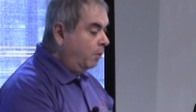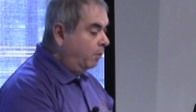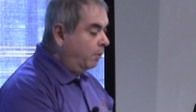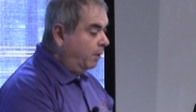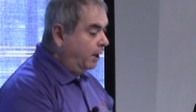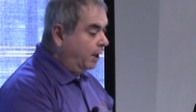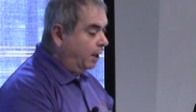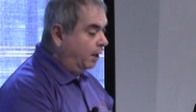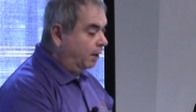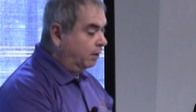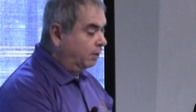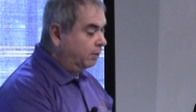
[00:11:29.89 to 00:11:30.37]

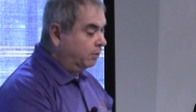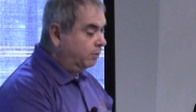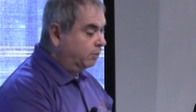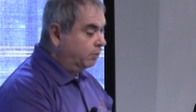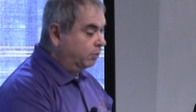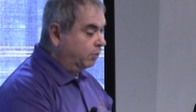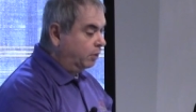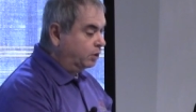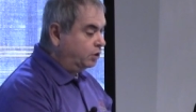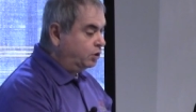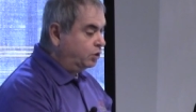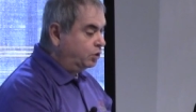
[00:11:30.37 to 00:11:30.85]
well,
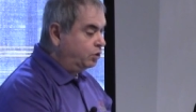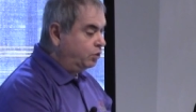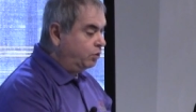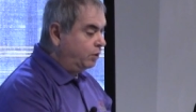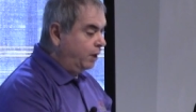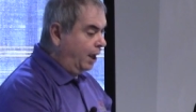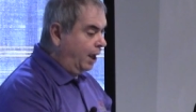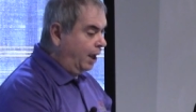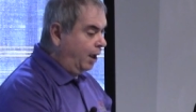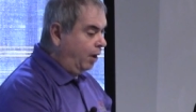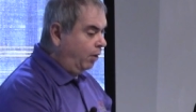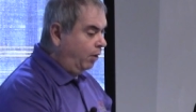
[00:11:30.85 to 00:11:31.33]
what to do
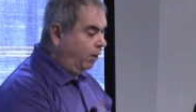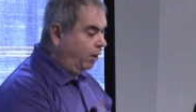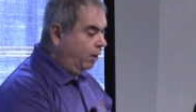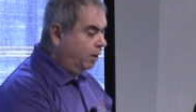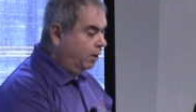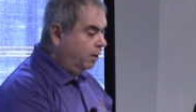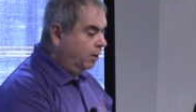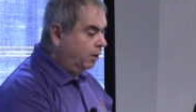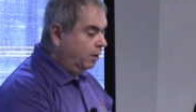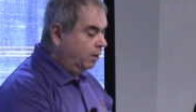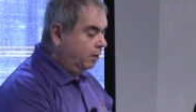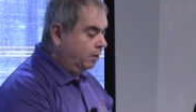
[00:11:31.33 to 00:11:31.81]
now?
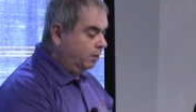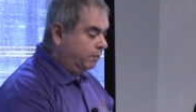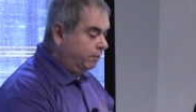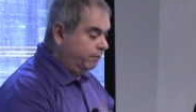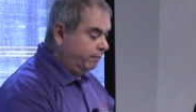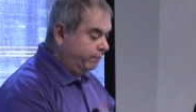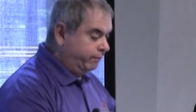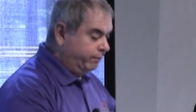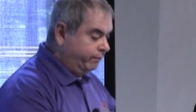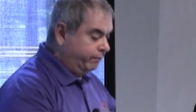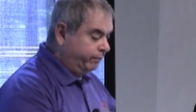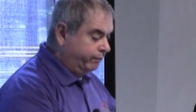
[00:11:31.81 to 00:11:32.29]

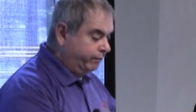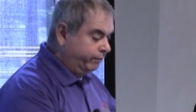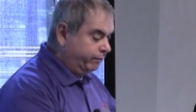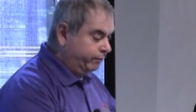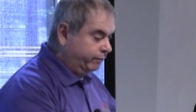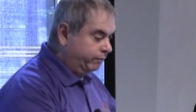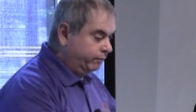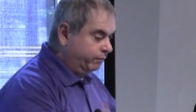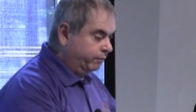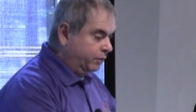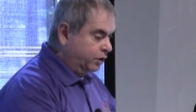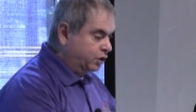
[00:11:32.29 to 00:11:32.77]

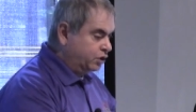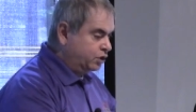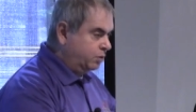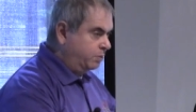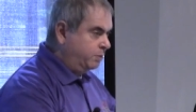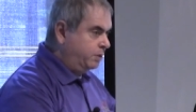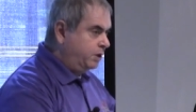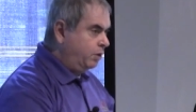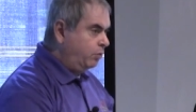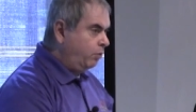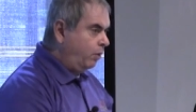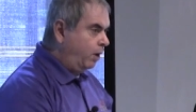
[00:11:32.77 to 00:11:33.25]

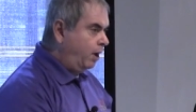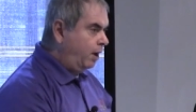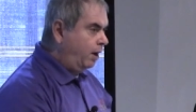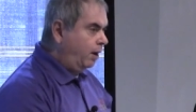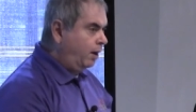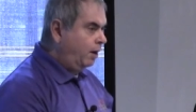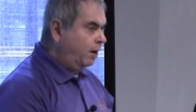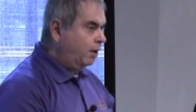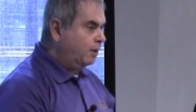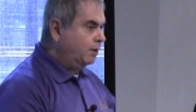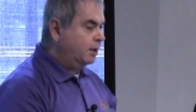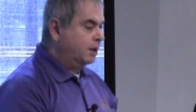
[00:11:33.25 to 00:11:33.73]
Bishop
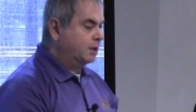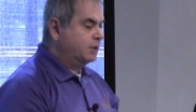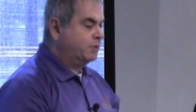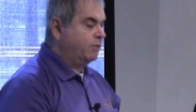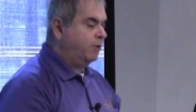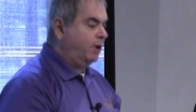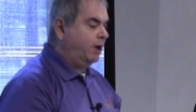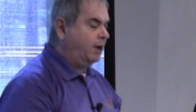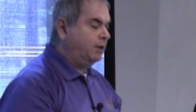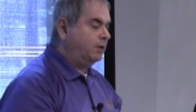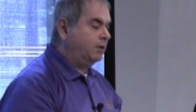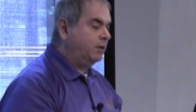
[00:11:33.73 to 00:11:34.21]
d1, that's
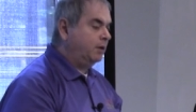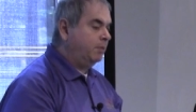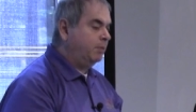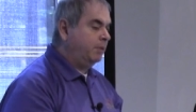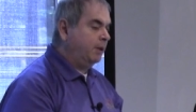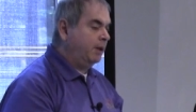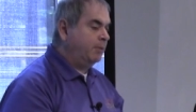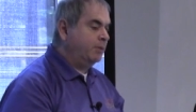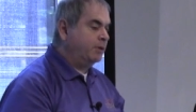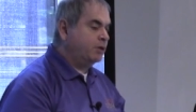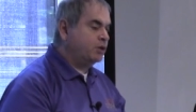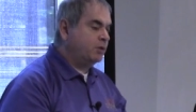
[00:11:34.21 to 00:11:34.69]
right, he
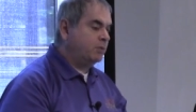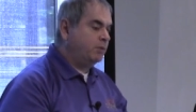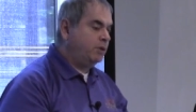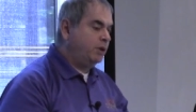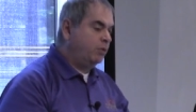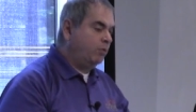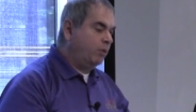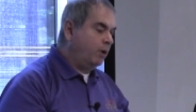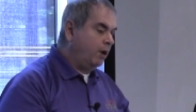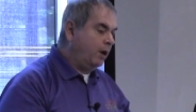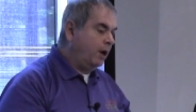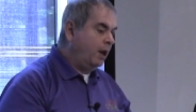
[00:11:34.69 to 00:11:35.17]
played bishop
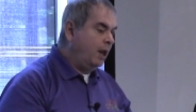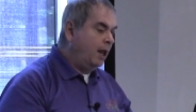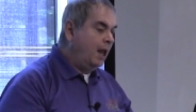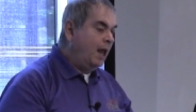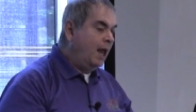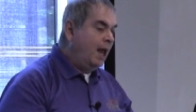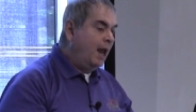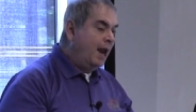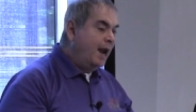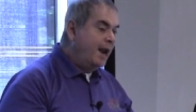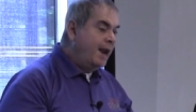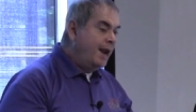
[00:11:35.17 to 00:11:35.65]
d1.
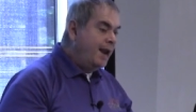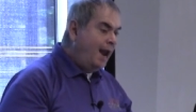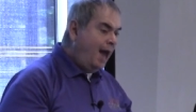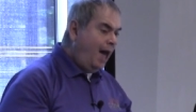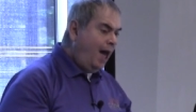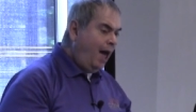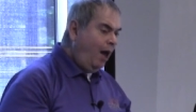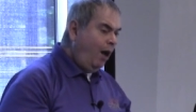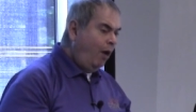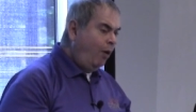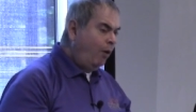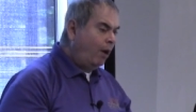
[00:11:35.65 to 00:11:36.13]

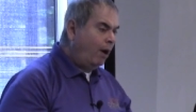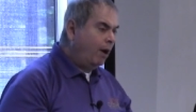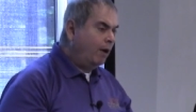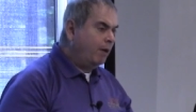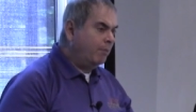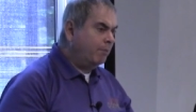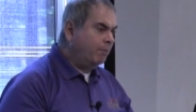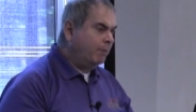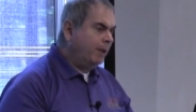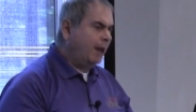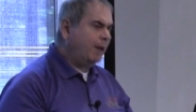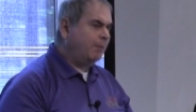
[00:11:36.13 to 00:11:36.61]
Now,
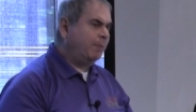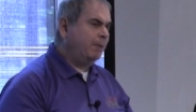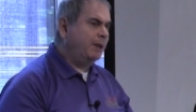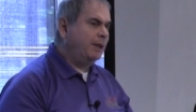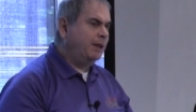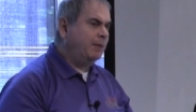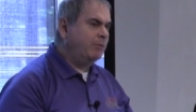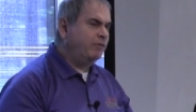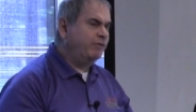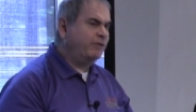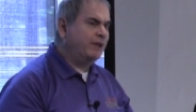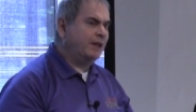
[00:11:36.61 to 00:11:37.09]
black
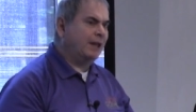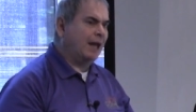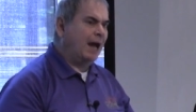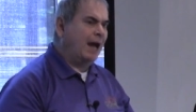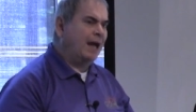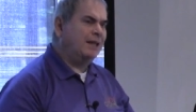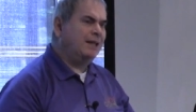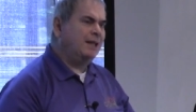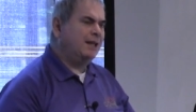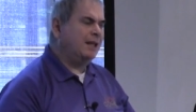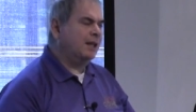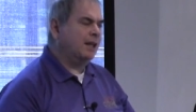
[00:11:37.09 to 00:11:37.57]
played a move that
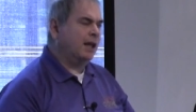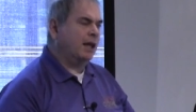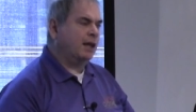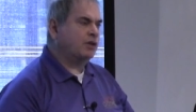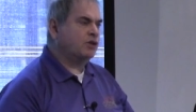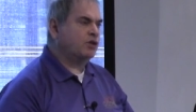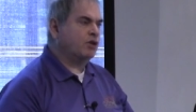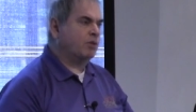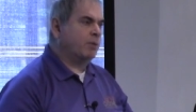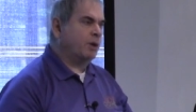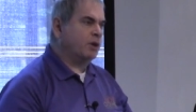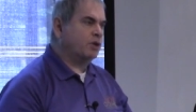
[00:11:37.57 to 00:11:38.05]
I didn't
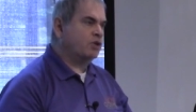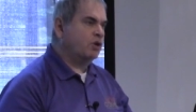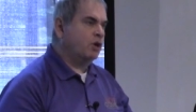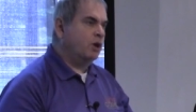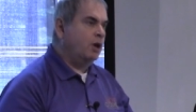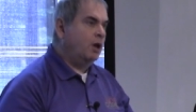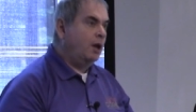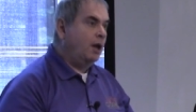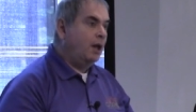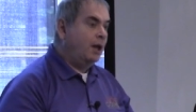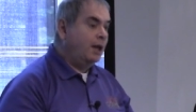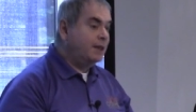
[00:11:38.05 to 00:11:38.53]
like so much.
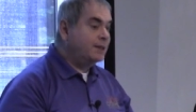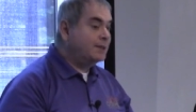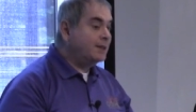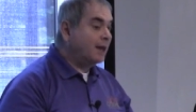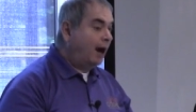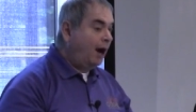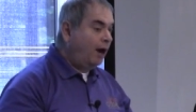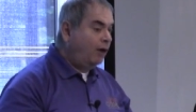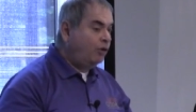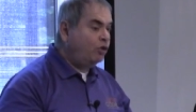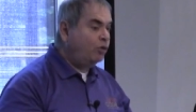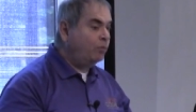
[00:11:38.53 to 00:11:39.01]
It's
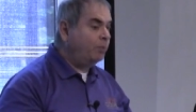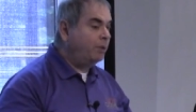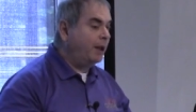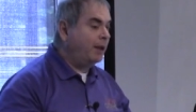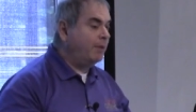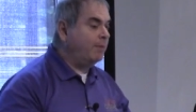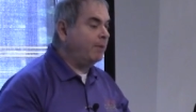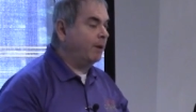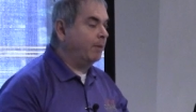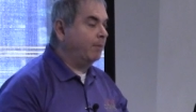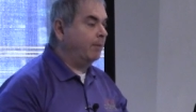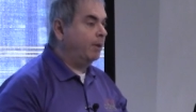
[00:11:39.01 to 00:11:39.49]
hard to
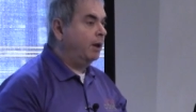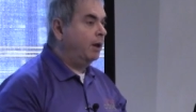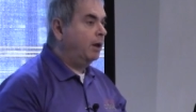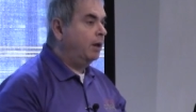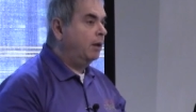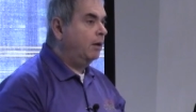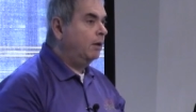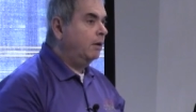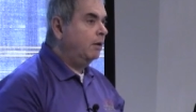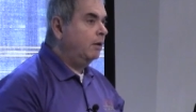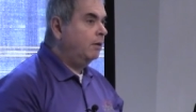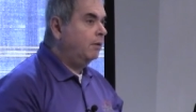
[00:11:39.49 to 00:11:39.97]
blame him.
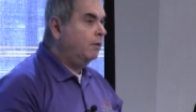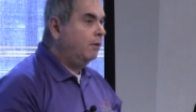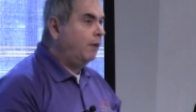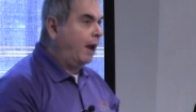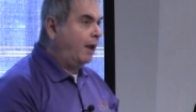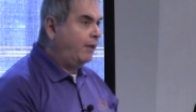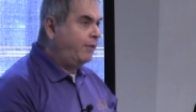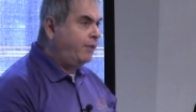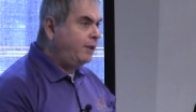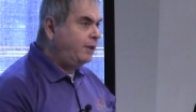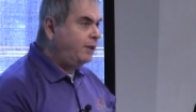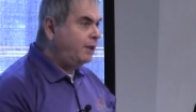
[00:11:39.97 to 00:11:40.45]

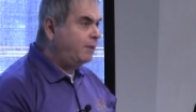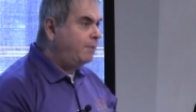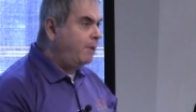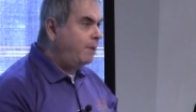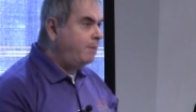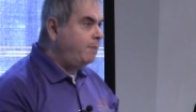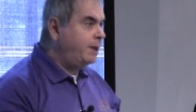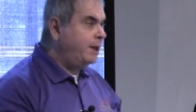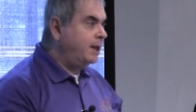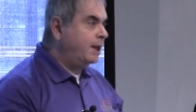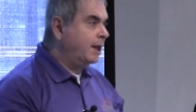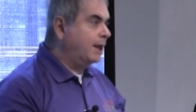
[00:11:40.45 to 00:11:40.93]
I think that
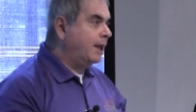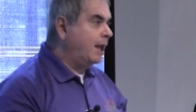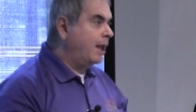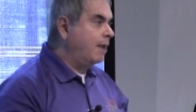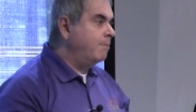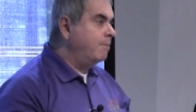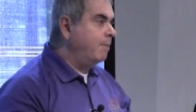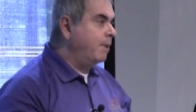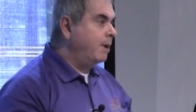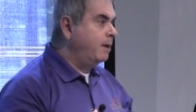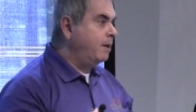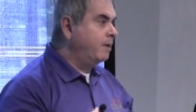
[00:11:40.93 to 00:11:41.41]
maybe in a
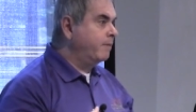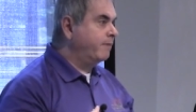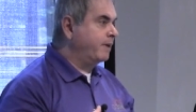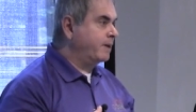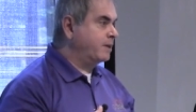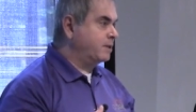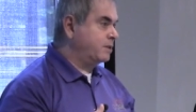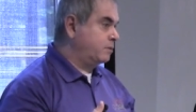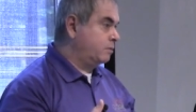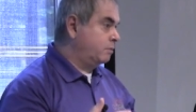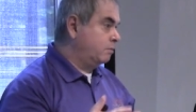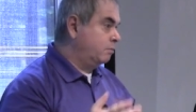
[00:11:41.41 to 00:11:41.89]
game many of
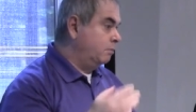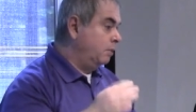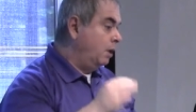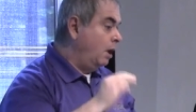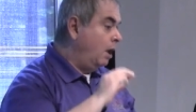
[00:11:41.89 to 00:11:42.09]
us